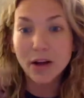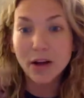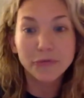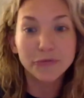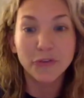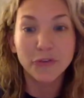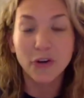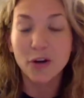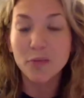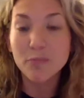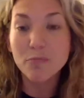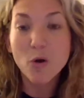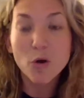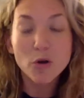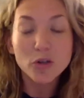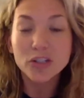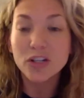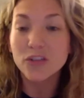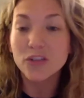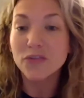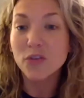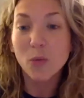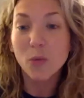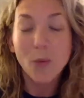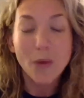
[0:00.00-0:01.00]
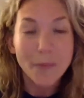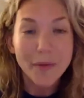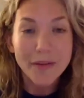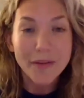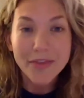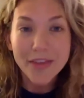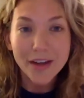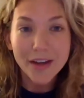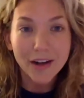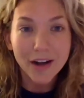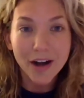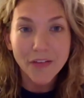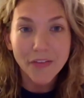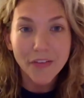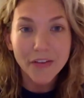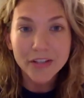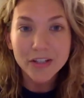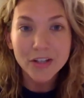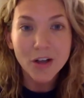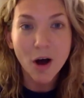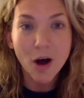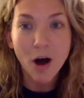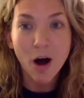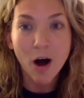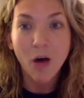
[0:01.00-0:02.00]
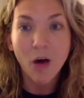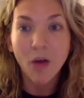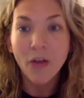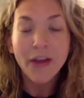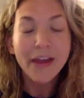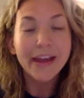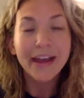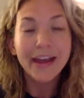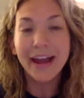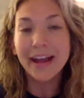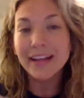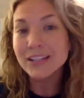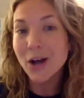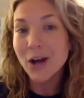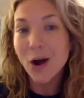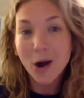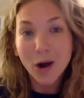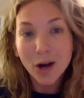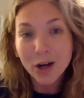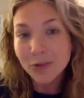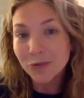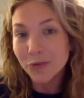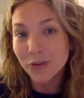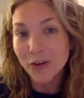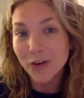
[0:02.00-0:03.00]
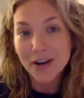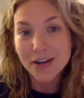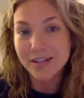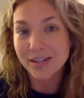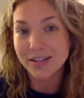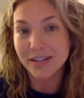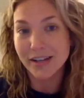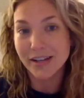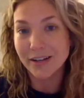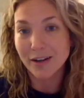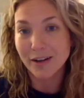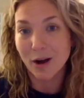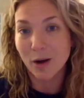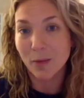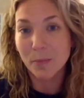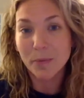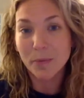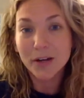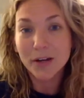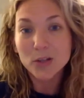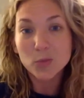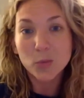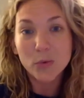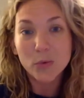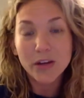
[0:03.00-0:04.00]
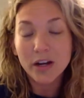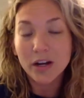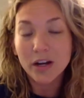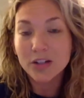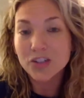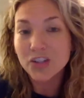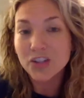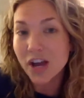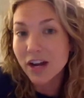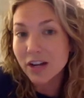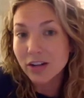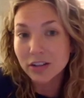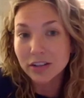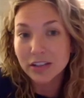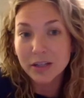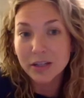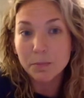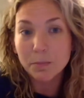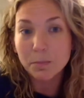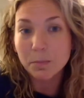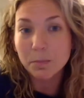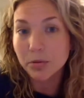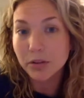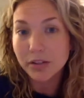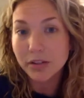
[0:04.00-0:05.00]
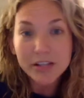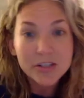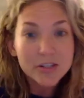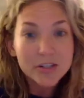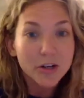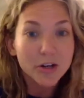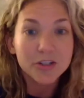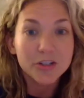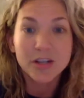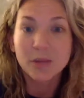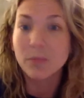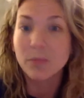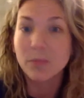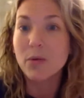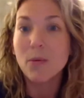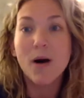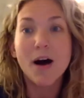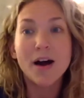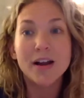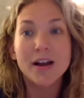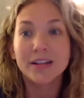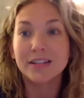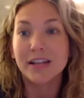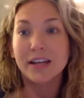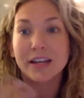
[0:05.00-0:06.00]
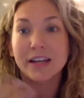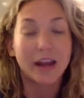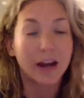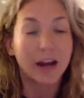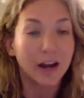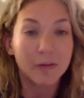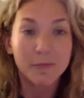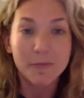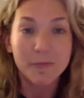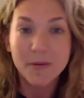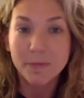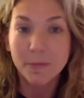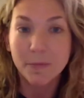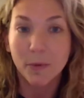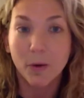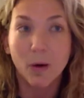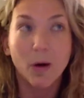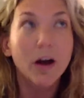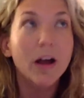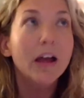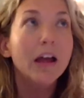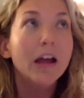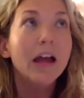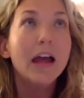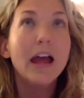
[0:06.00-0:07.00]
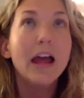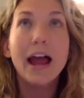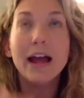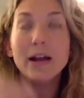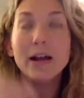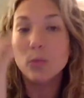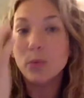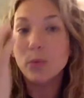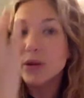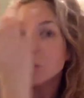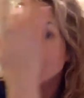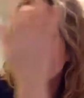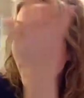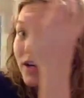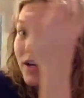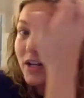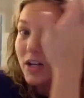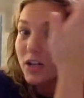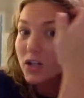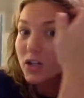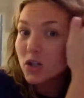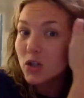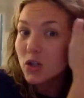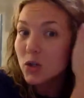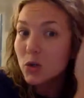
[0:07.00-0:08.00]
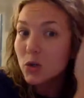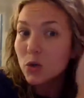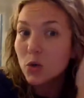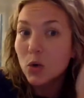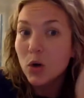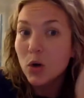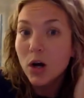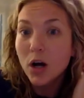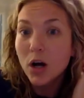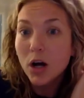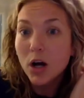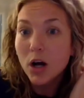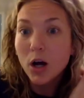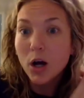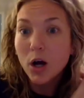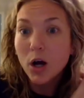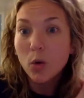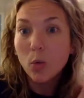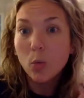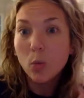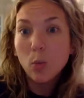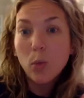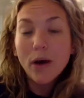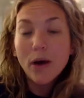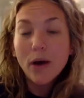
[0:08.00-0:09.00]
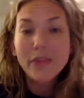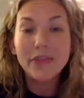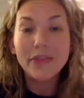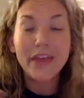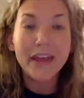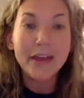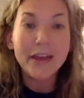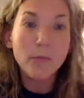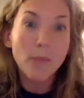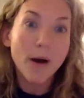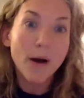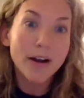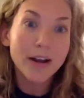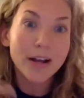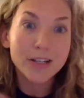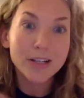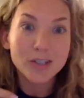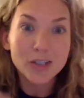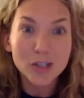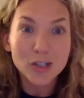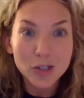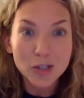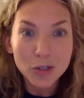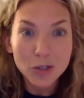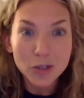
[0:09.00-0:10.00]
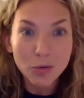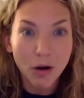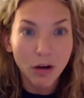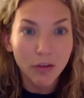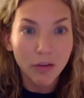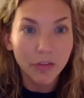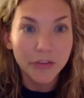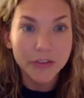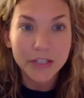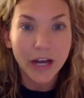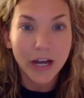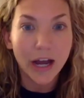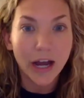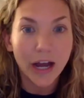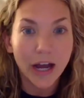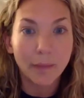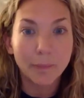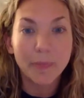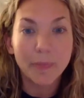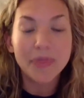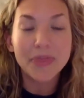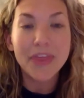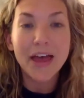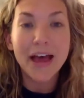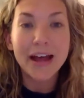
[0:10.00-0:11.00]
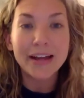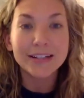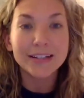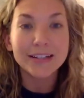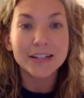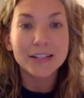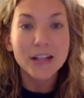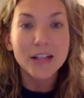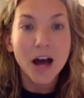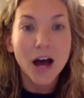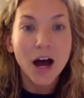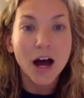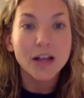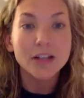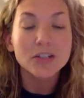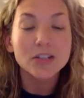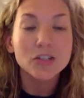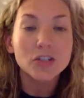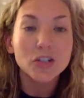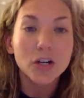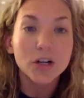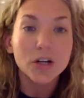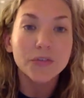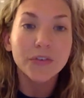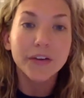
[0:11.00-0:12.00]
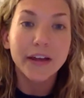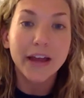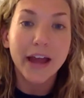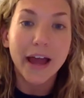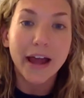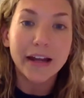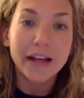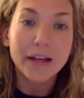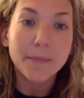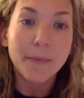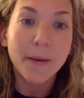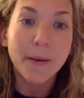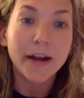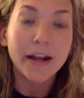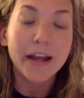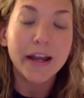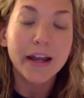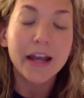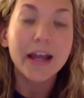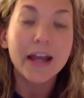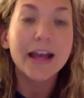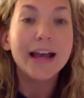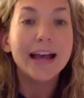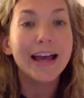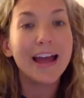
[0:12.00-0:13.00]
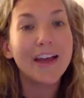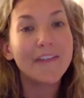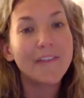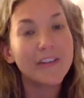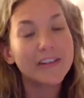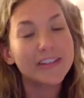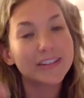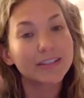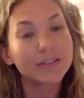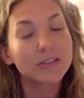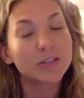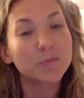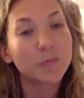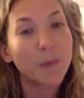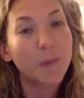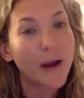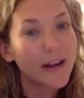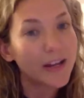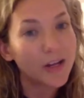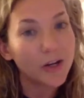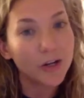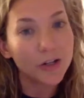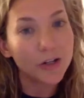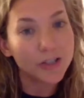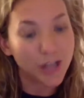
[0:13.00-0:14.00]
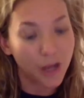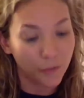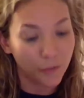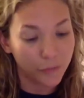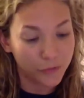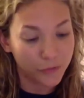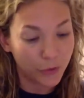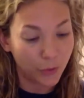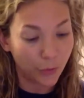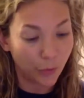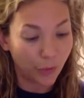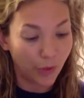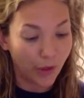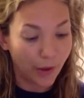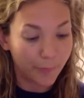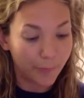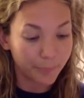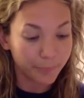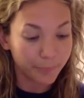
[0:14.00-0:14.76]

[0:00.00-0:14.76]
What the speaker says: for most of the women that are on this call, it's hard for us to say no because we are generally pleasers and we want to take care of people and we want to do what they want us to do all the time. But that is not serving anybody if it's spreading yourself too thin.